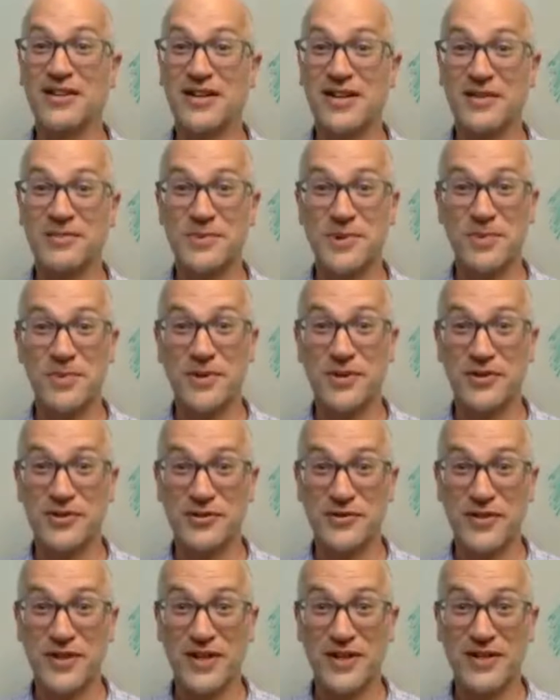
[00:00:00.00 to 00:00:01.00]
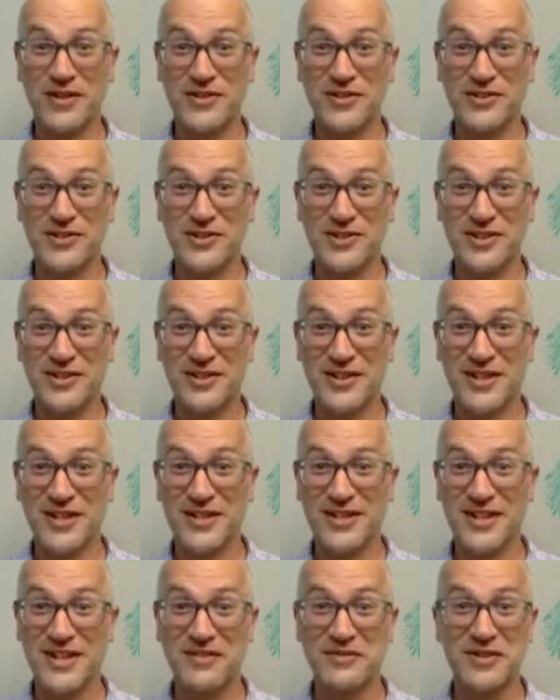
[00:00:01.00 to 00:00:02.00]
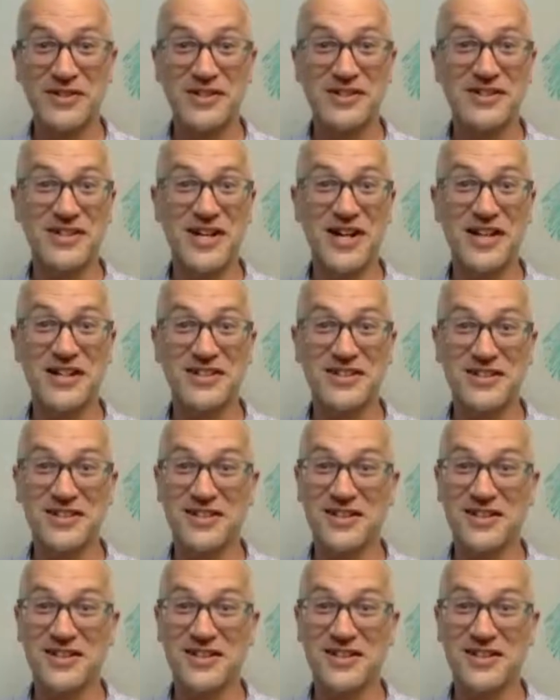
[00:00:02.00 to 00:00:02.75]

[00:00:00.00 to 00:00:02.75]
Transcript: Look up some of those videos that David discussed,